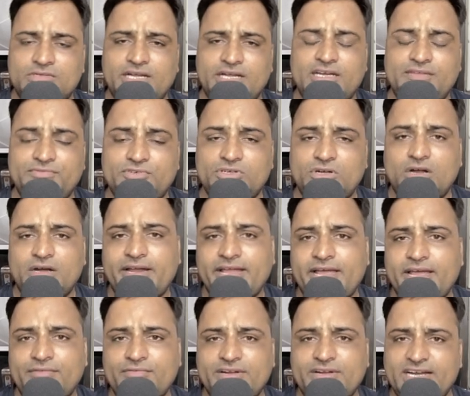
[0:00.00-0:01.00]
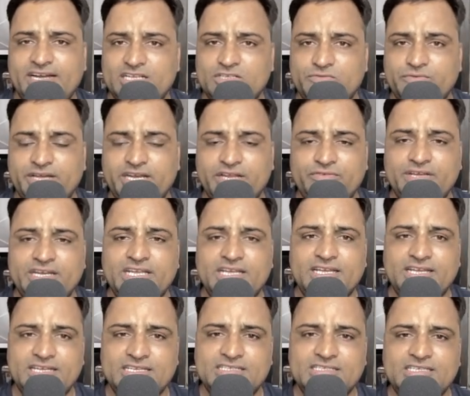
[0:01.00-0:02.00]
And if you don't have, it is very, very
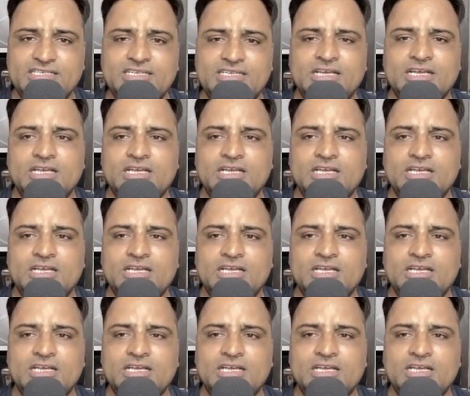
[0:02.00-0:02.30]
easy